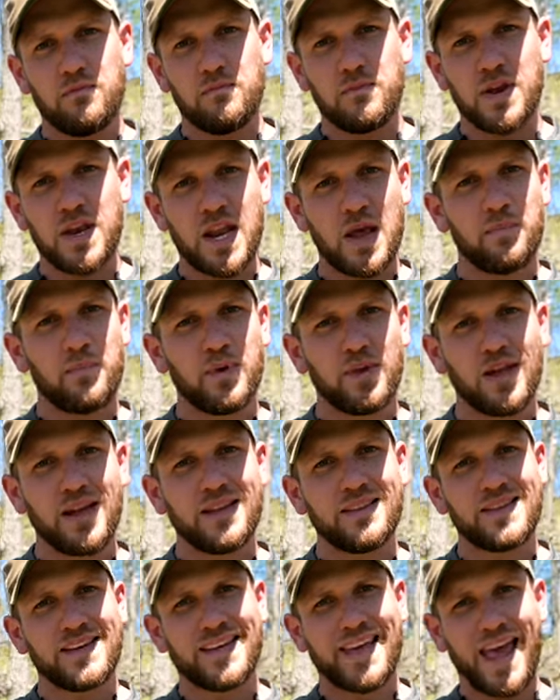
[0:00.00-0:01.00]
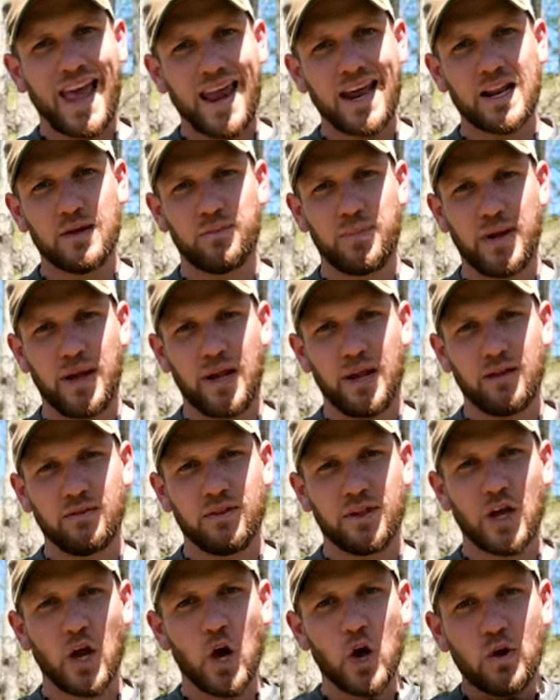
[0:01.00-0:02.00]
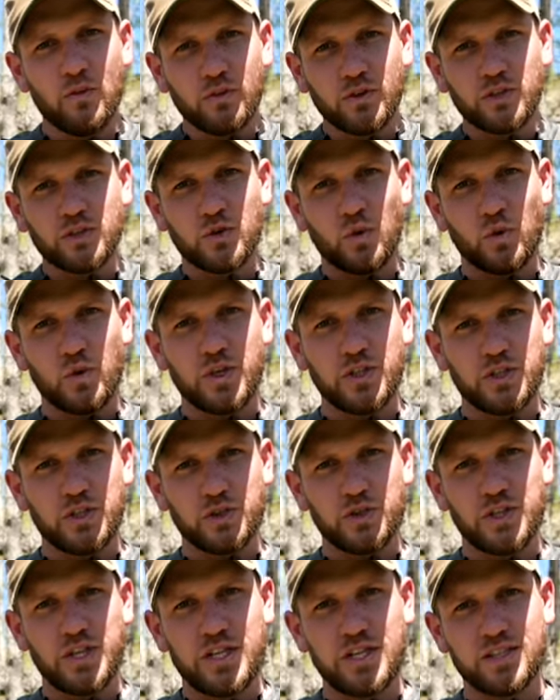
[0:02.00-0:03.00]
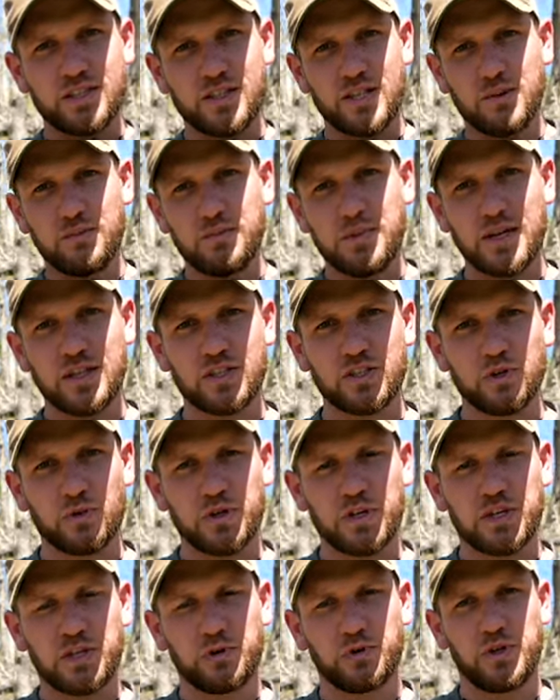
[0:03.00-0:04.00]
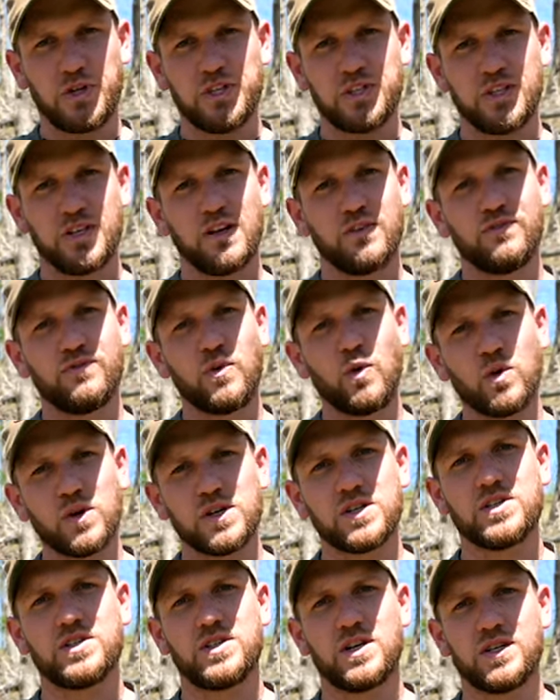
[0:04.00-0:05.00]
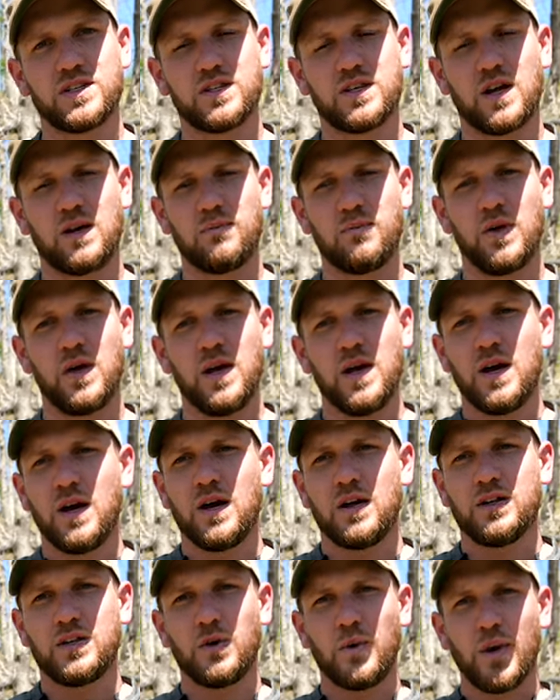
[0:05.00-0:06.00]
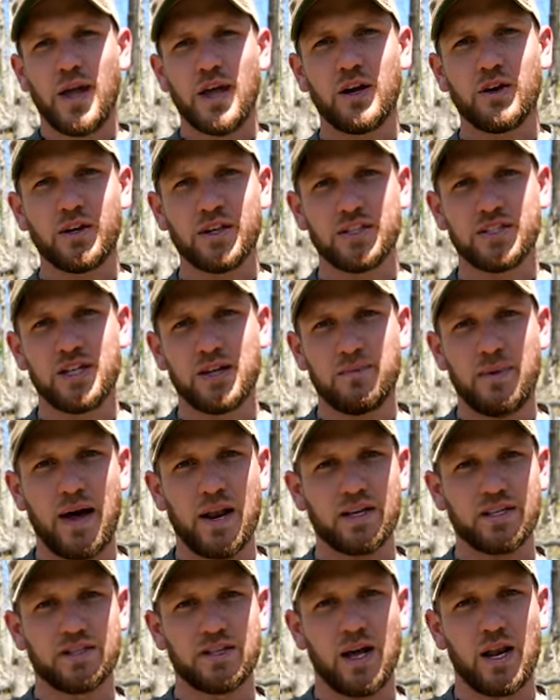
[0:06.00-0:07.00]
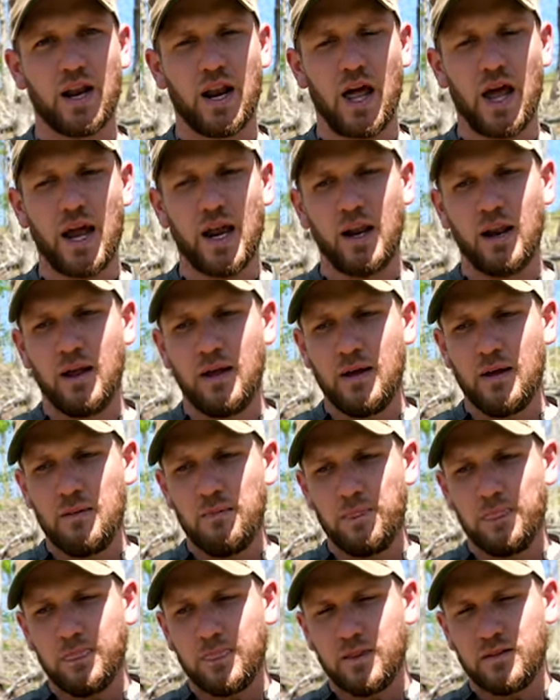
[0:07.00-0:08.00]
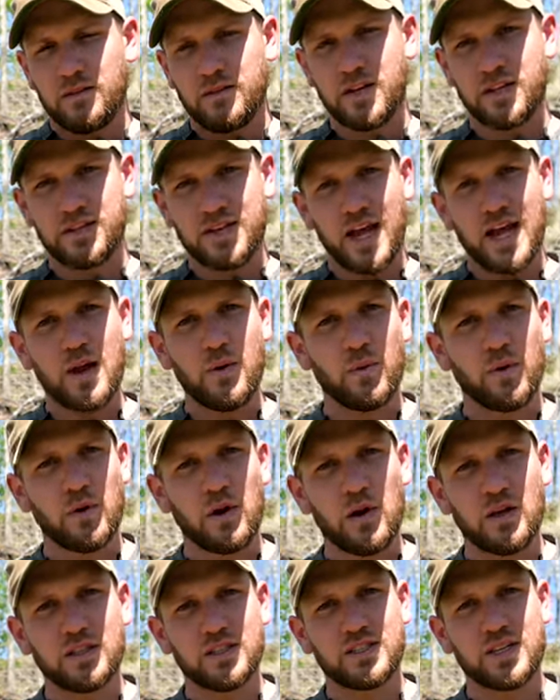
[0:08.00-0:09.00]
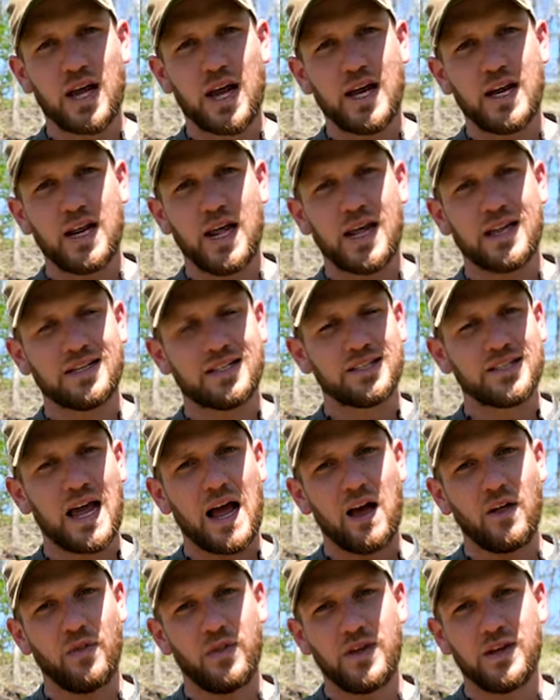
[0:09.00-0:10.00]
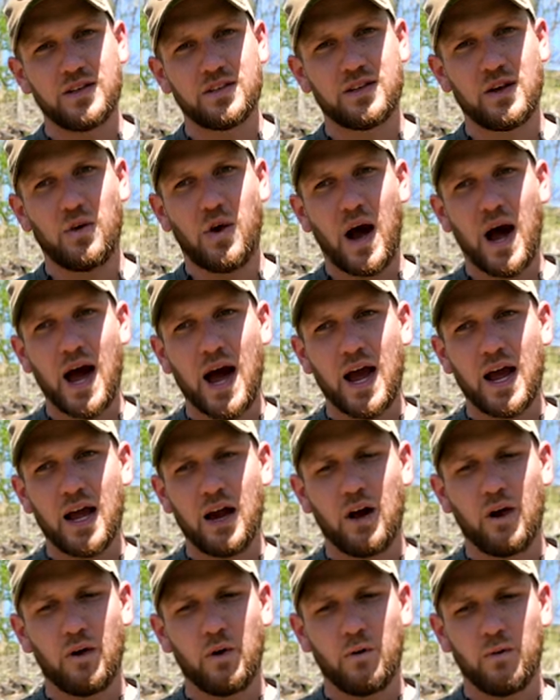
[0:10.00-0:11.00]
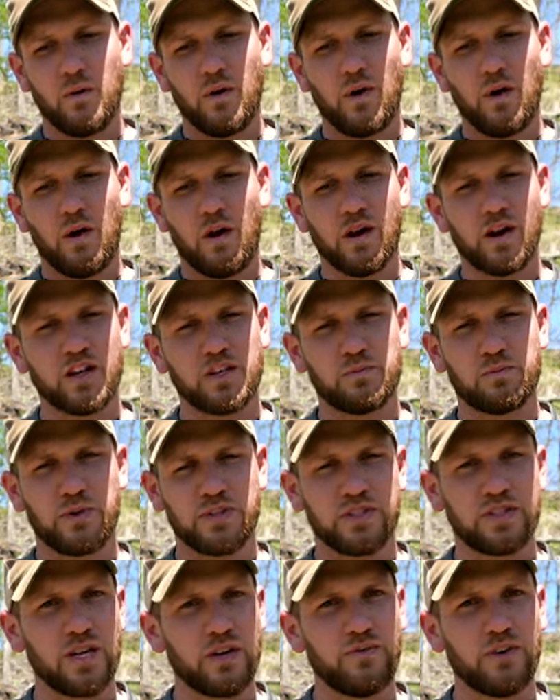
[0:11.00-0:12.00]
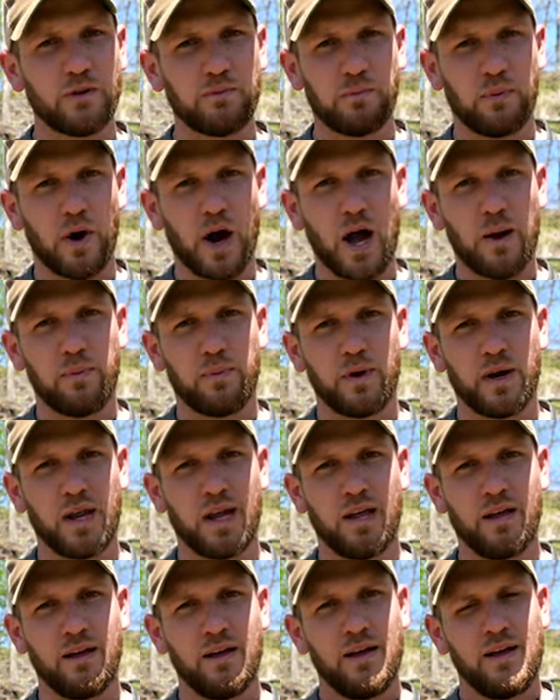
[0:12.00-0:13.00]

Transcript: manipulating the canopy, the overstory trees and the midstory trees in a forest system to increase the amount of sunlight. Today we're on site in Southeast Ohio on a specific property